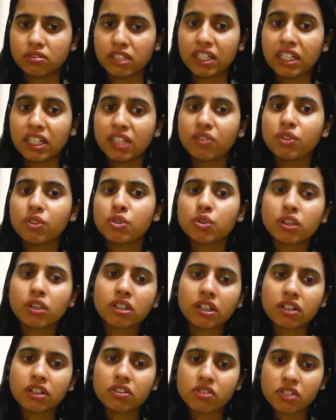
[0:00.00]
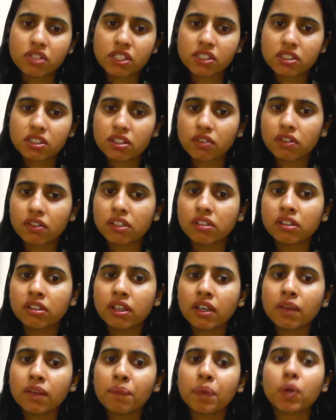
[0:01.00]
individual countries driven
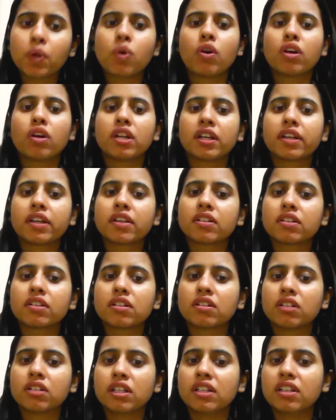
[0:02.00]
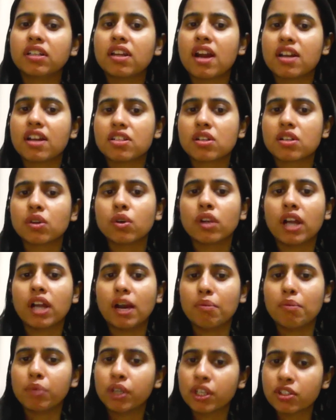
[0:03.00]
thing, or international
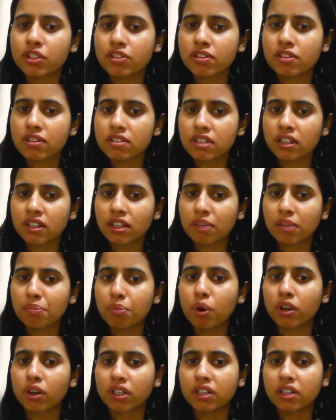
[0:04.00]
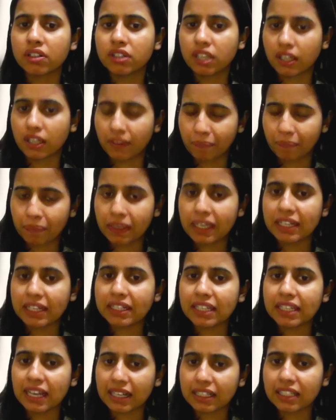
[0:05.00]
collaboration is an important thing
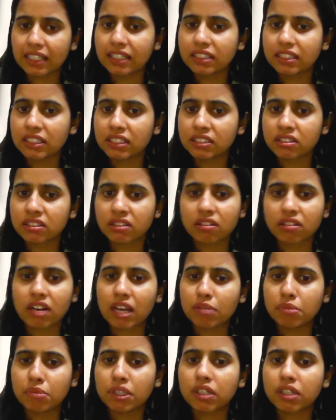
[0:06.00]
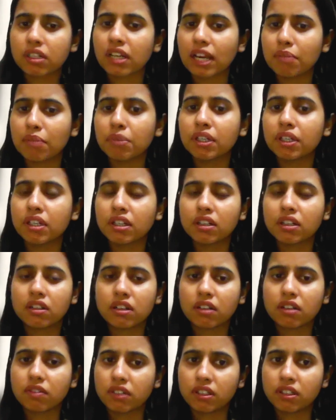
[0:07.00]
in tackling this climate
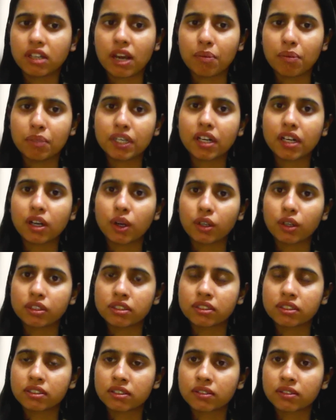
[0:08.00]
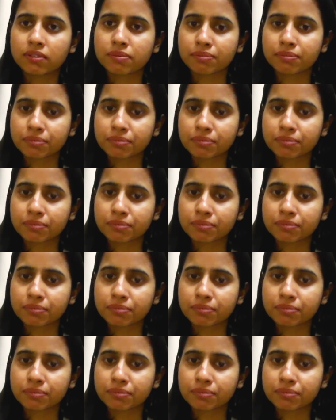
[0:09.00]
driven habitat loss?